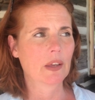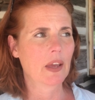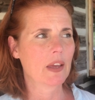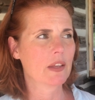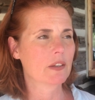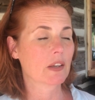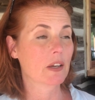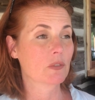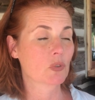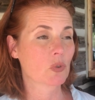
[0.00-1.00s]
And
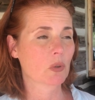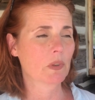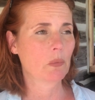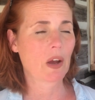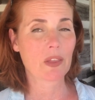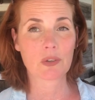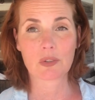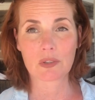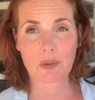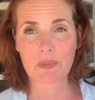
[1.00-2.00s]
stormy weather is
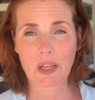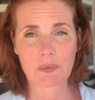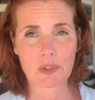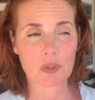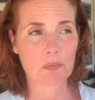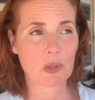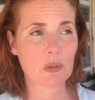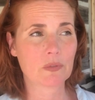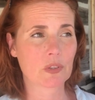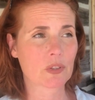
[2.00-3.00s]
sometimes it's
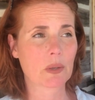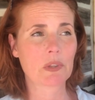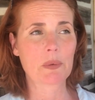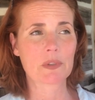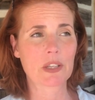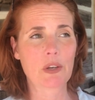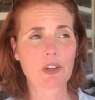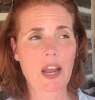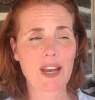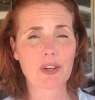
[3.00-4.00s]
beautiful. Sometimes
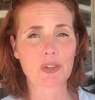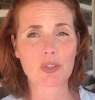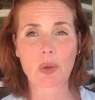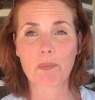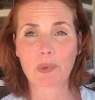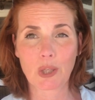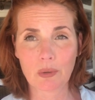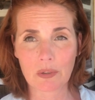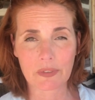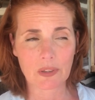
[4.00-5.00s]
sacred anger is
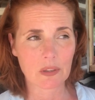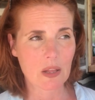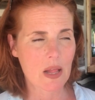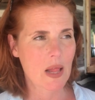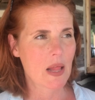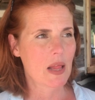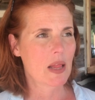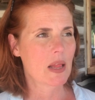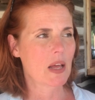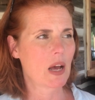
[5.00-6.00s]
beautiful.
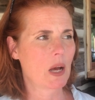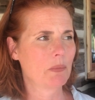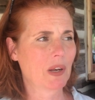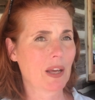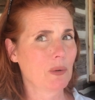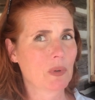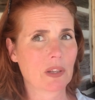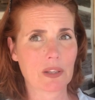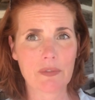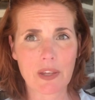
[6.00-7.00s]
But I don't want
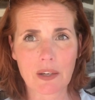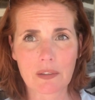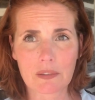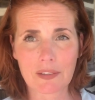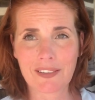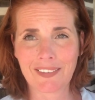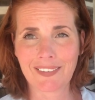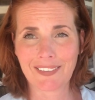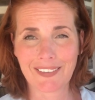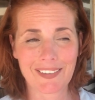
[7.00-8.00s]
to live there.
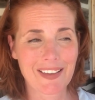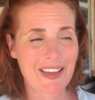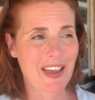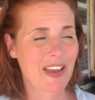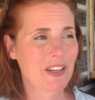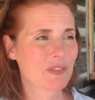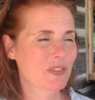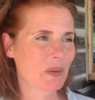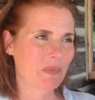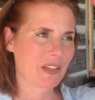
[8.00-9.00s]
And if
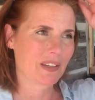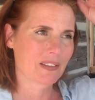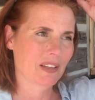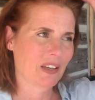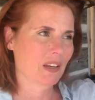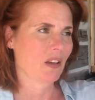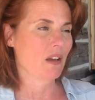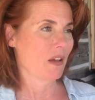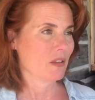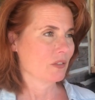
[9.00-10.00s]
somebody is like
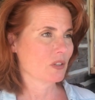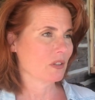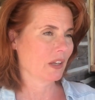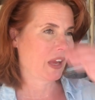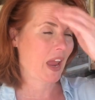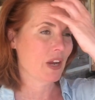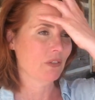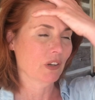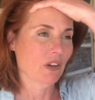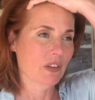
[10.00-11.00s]
just like
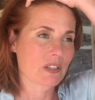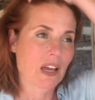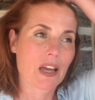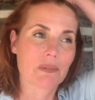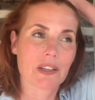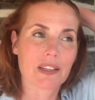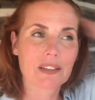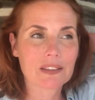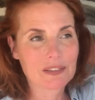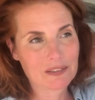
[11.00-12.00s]
angry all the time, like
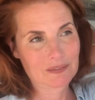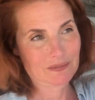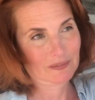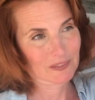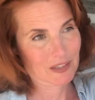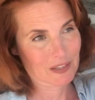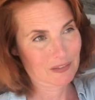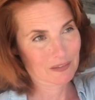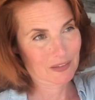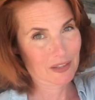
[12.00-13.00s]
it's like
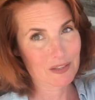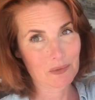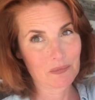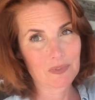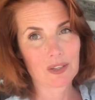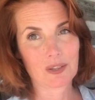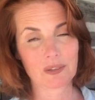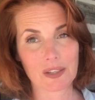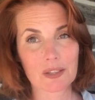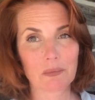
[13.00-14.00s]
get some
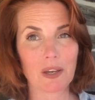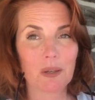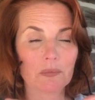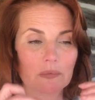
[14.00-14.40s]
help.